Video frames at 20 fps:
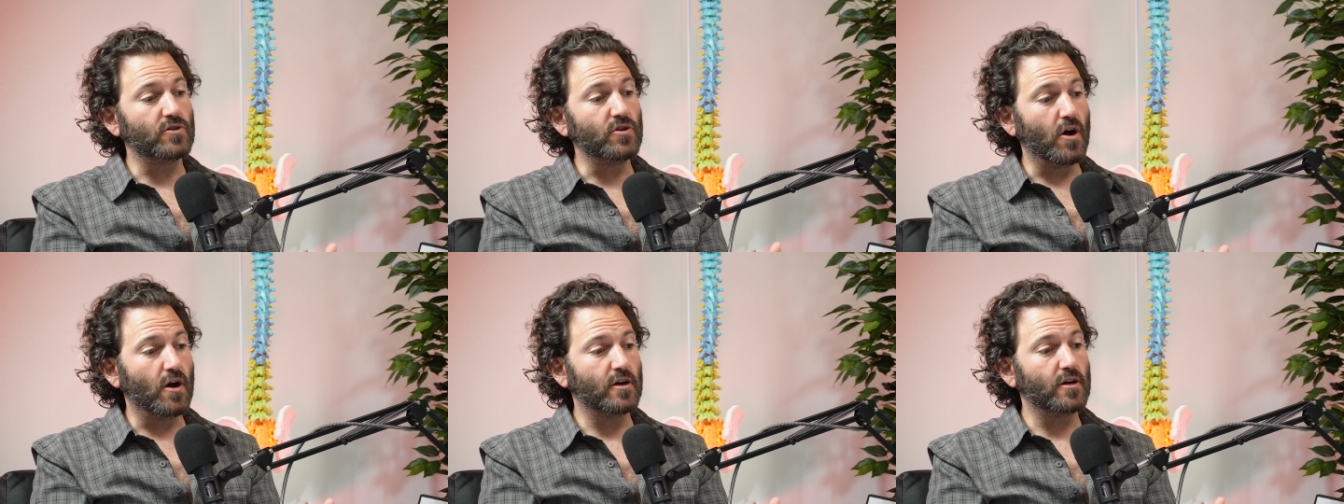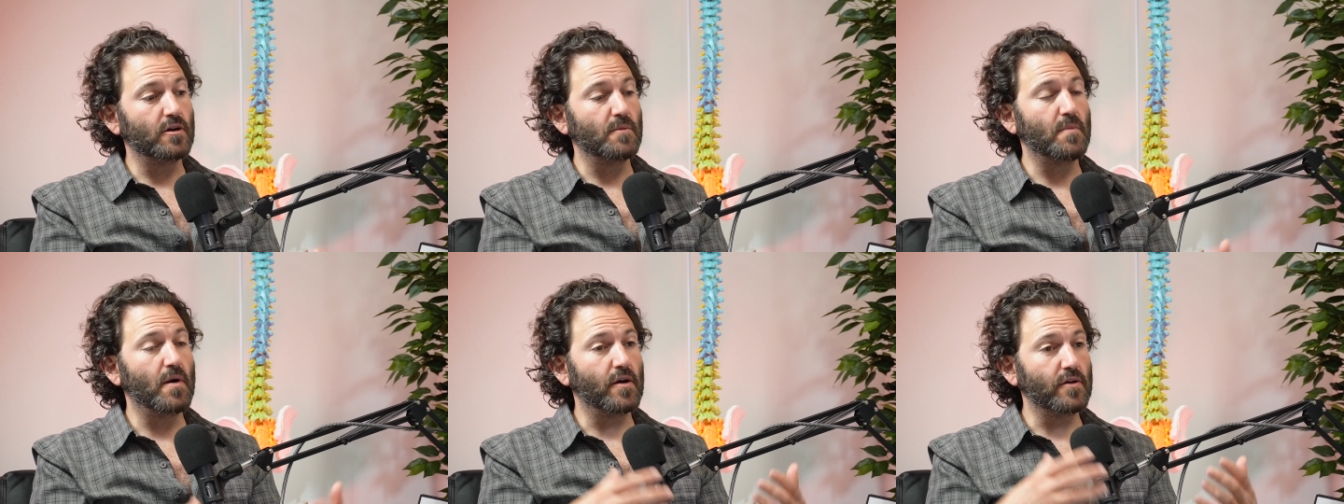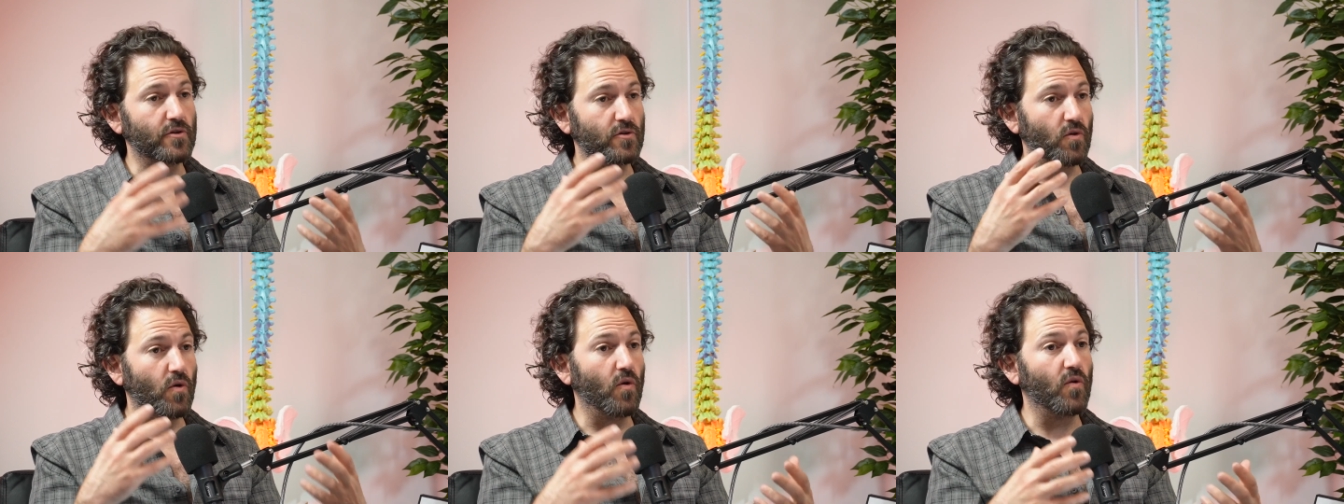talking about
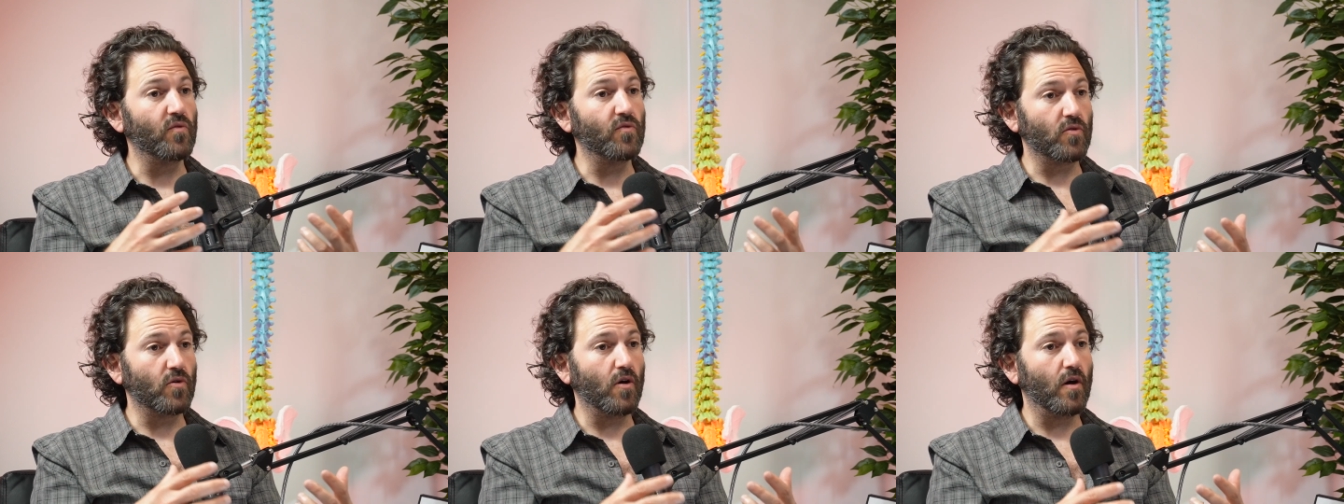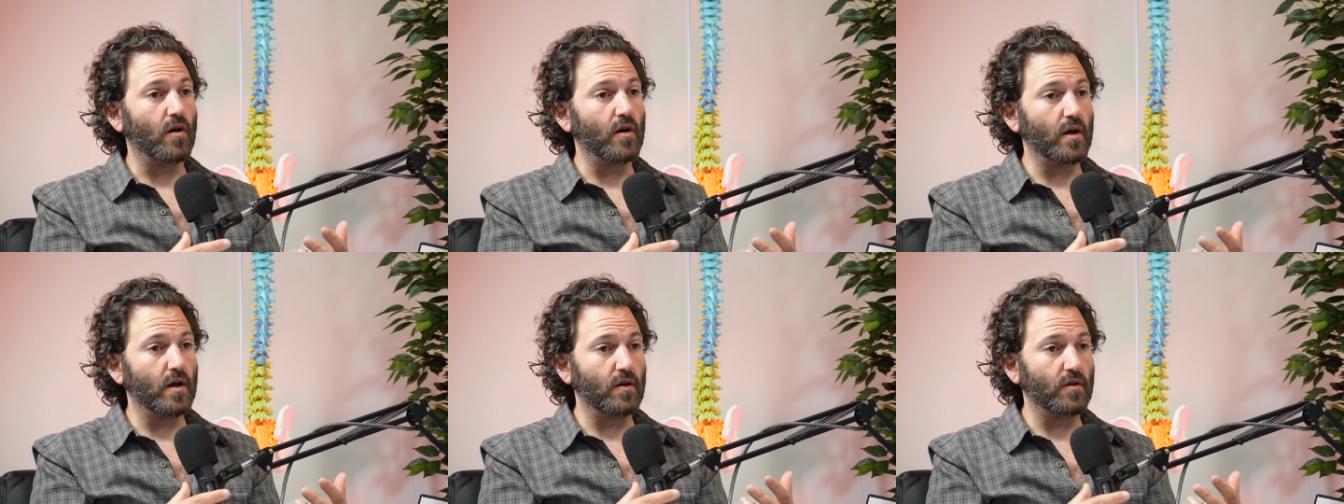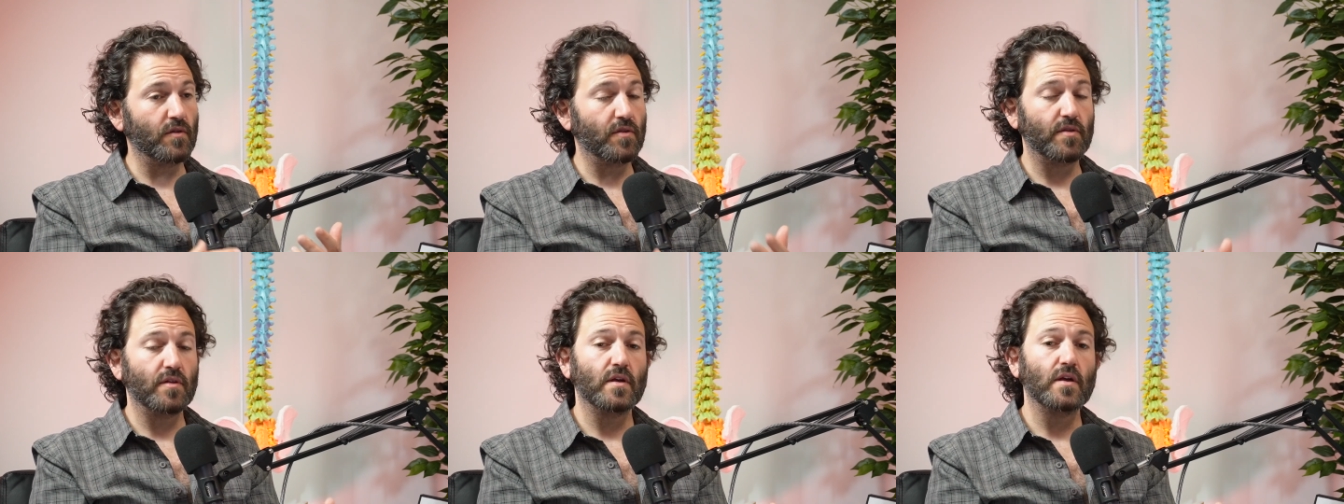your overall
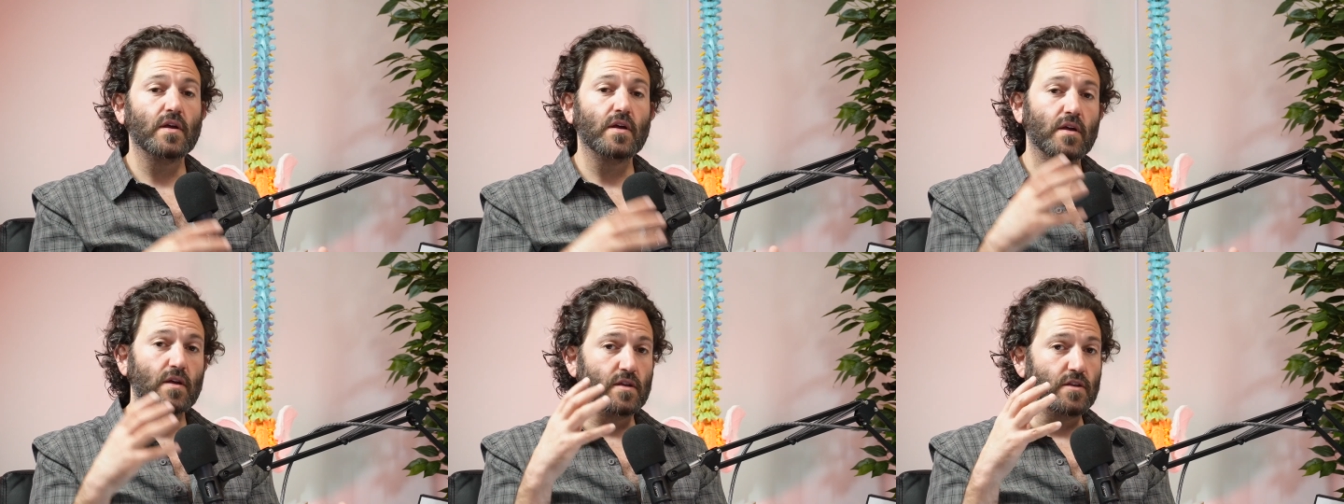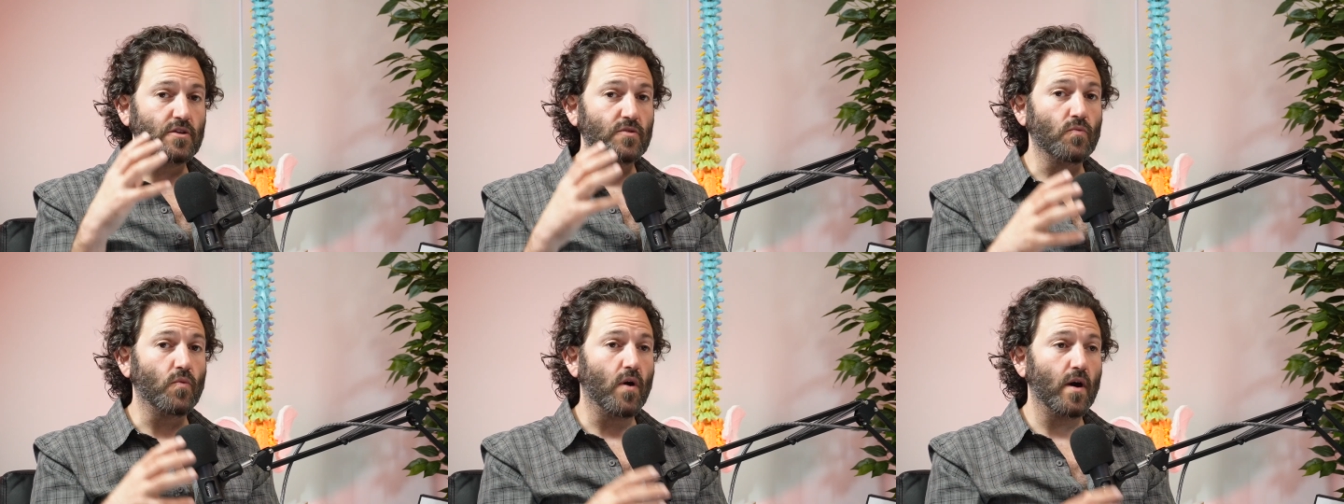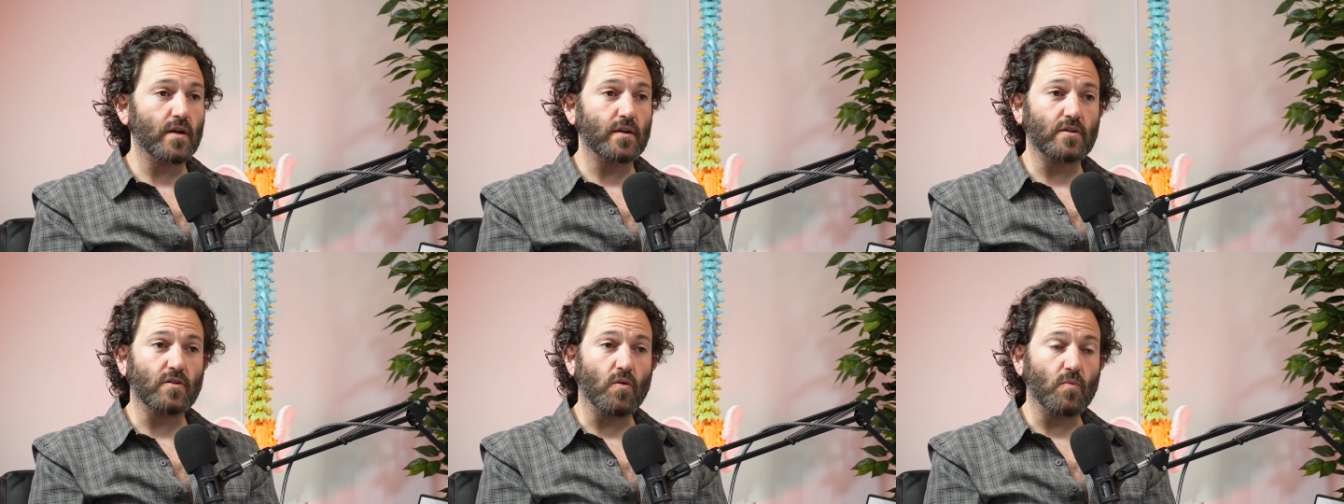health, you want
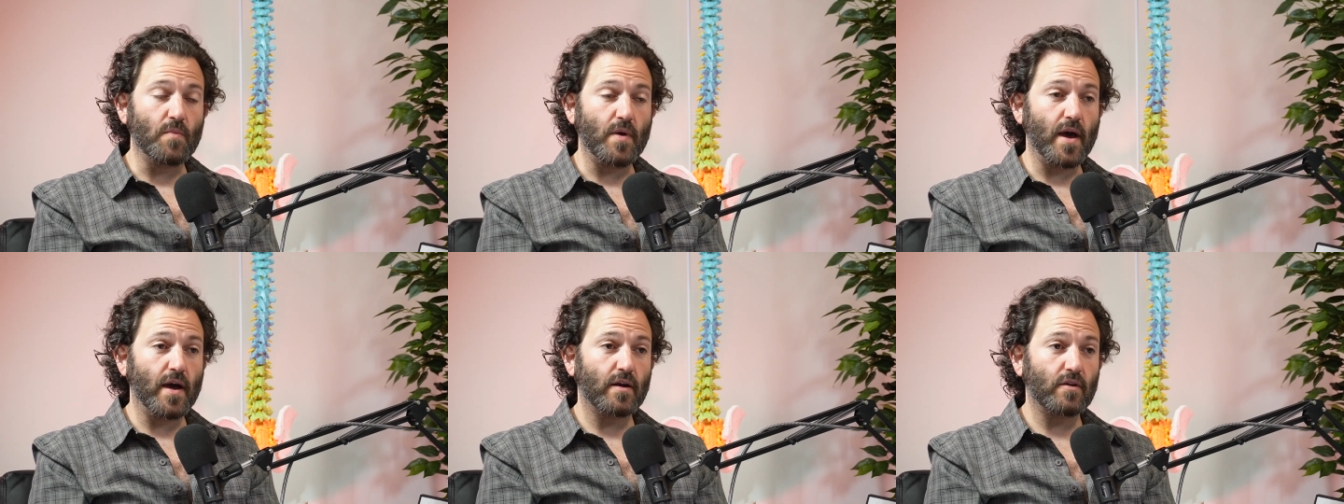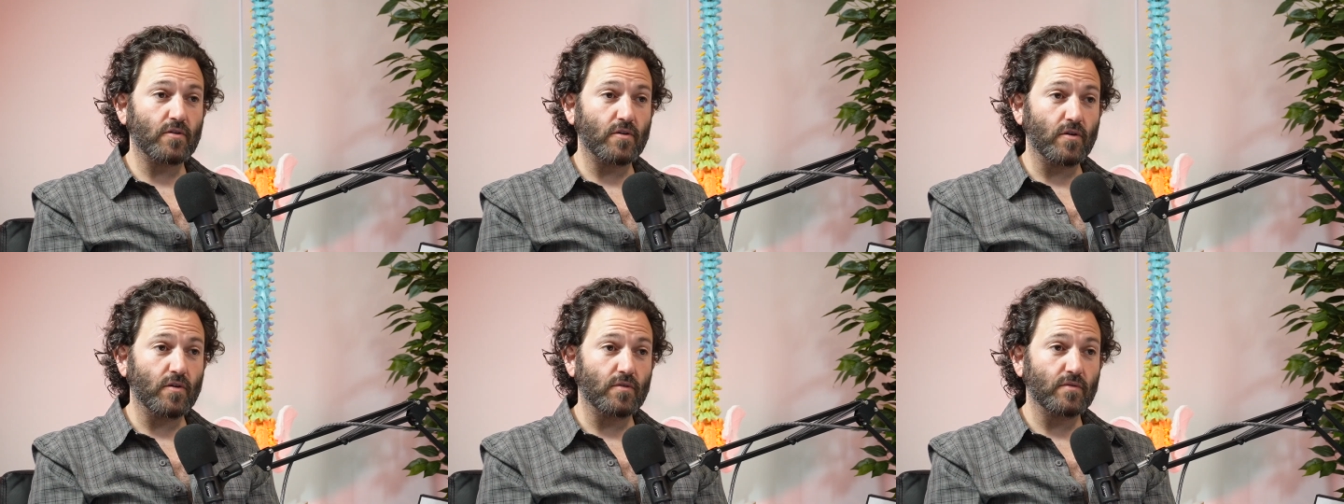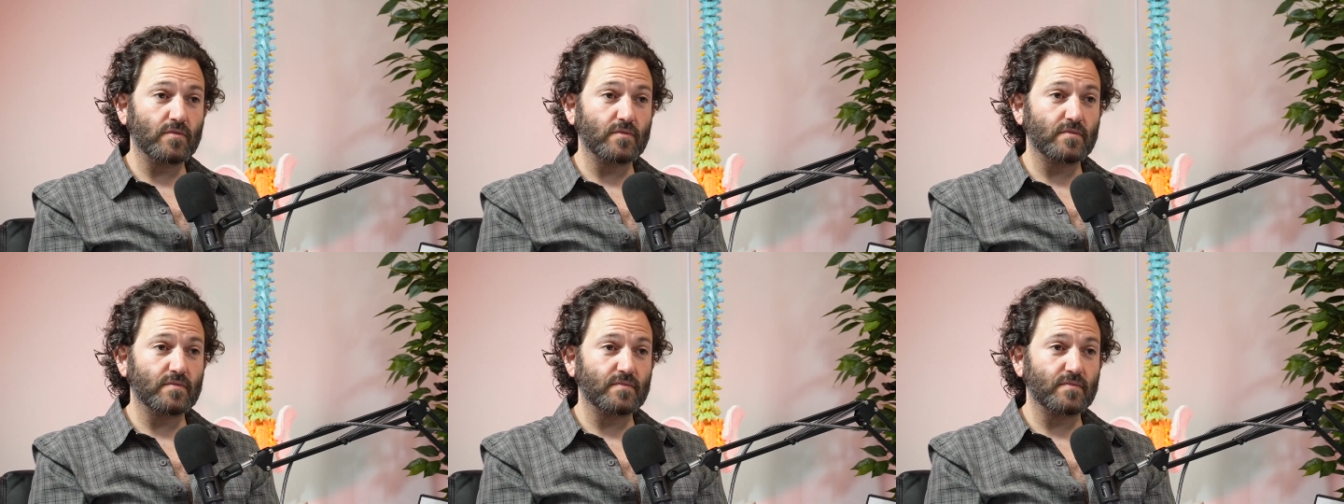to go macro.